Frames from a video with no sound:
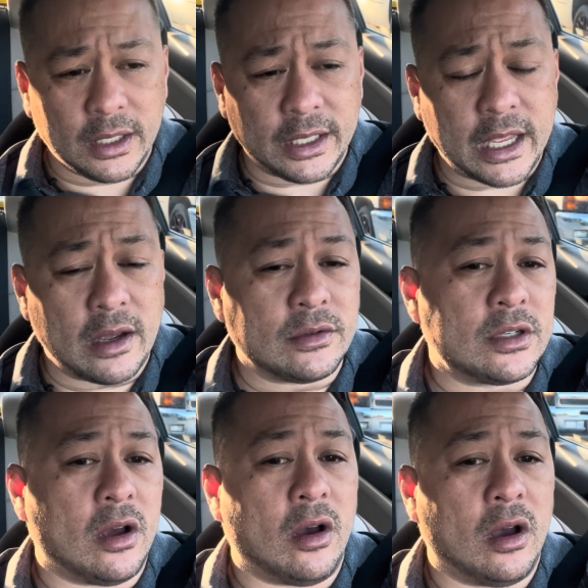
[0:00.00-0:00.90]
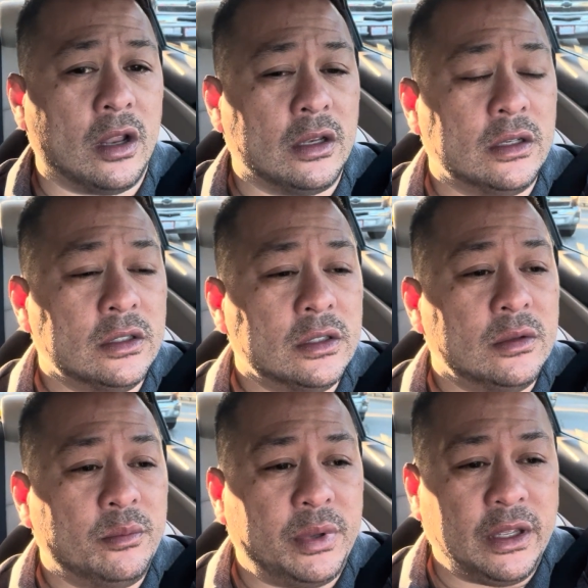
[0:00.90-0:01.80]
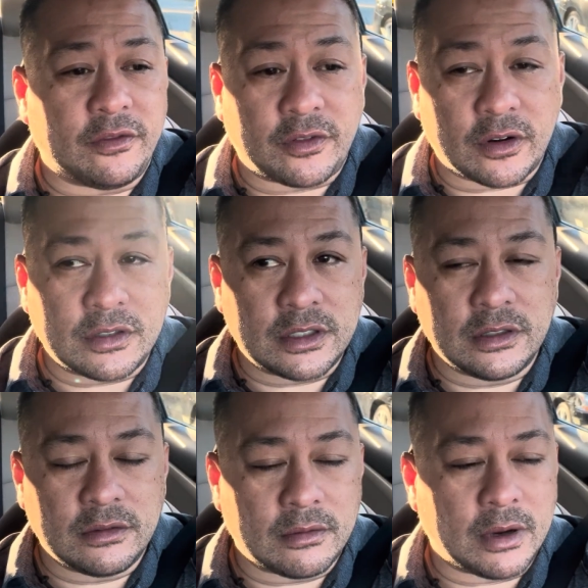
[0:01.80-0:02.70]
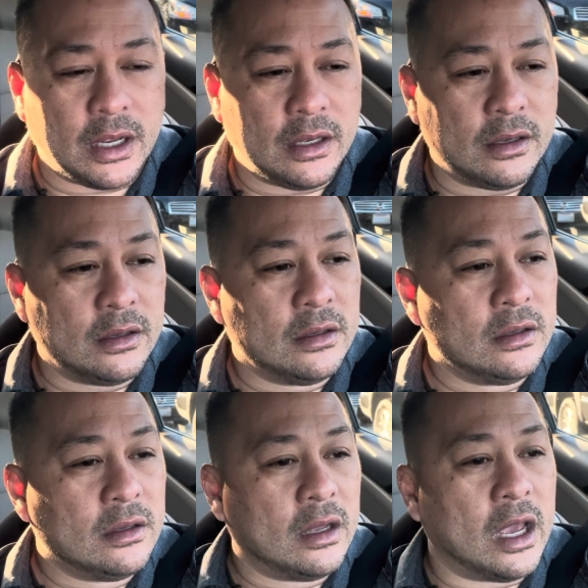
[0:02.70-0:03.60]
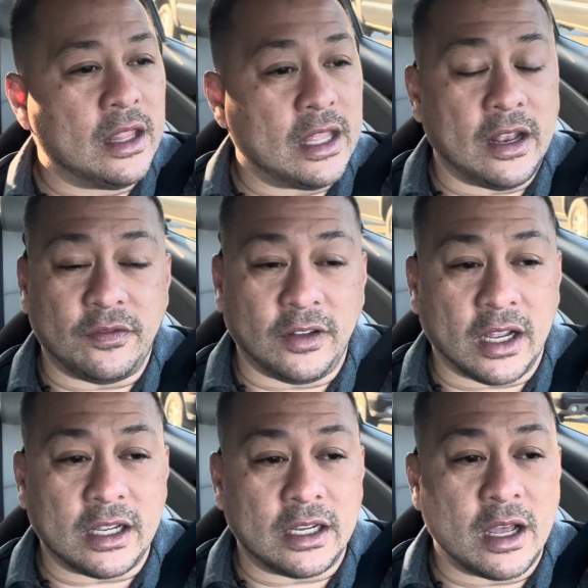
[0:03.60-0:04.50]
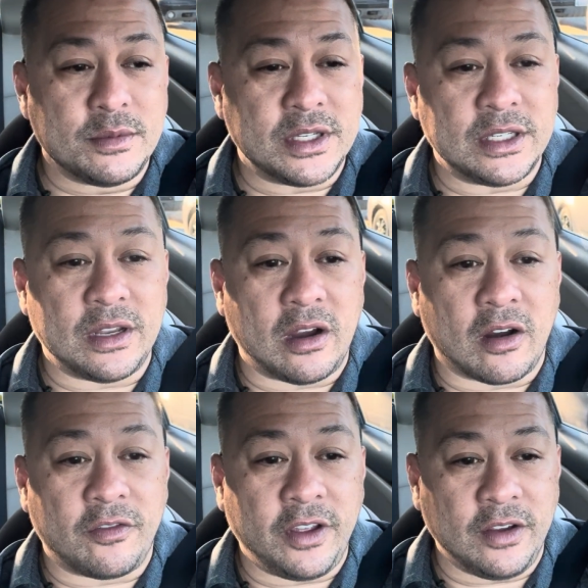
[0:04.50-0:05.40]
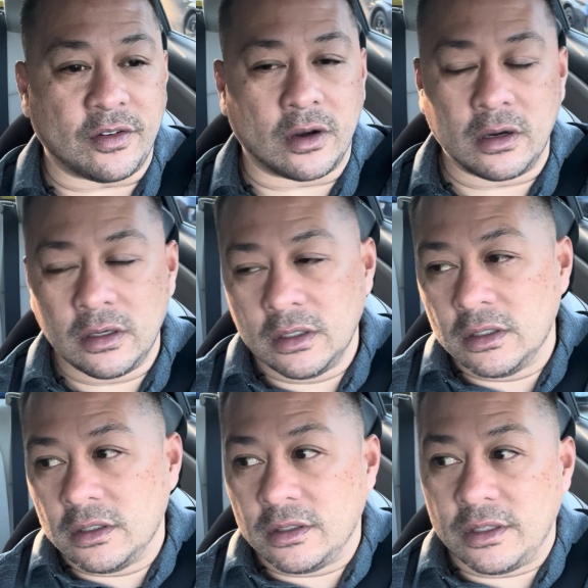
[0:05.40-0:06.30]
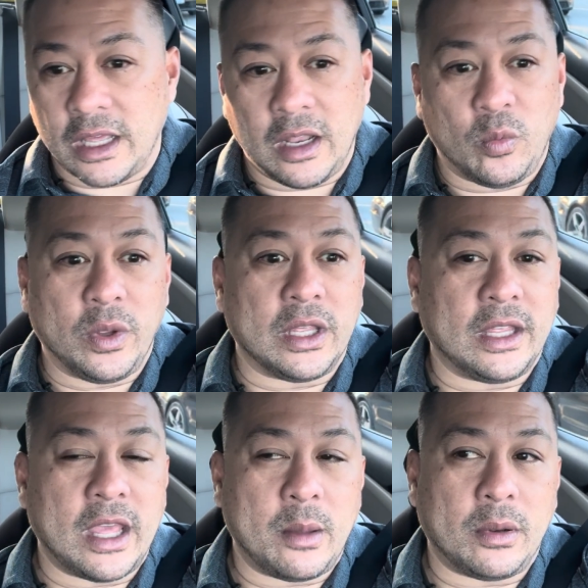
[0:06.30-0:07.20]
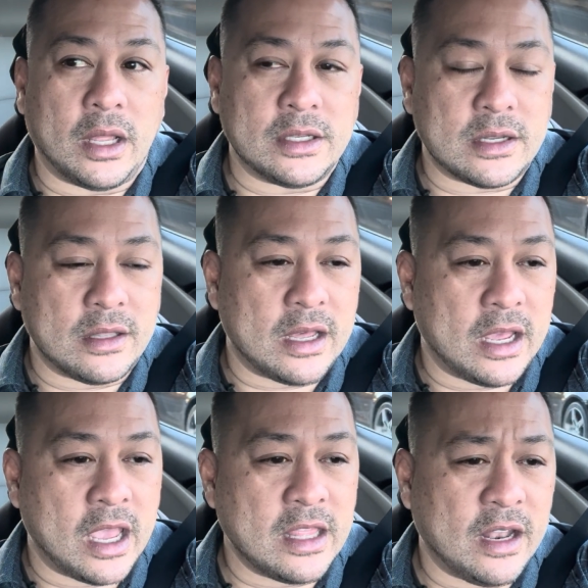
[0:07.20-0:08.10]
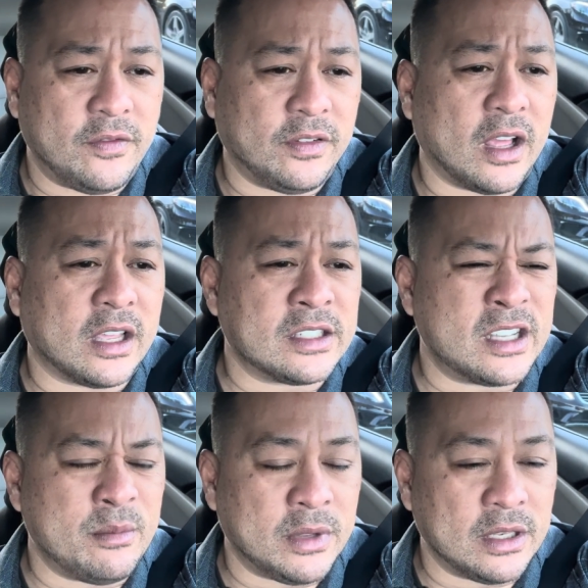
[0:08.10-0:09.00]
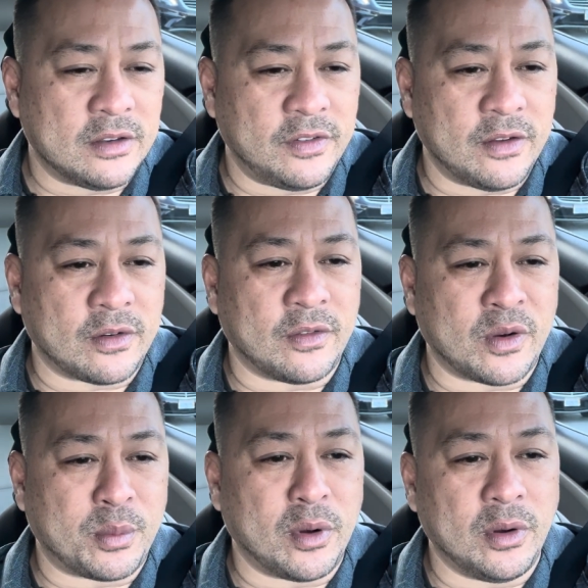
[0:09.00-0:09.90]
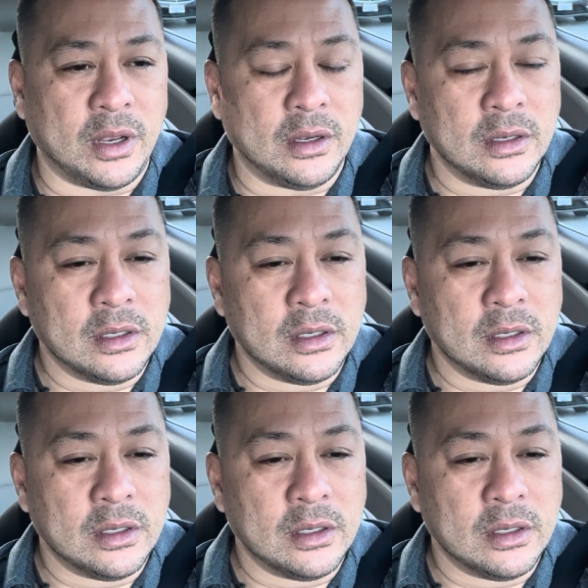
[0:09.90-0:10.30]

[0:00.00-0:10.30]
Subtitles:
Count on being first, right? And then if luck comes into our favor, then we can capitalize on that. And then if luck is coming into favor of our opponent,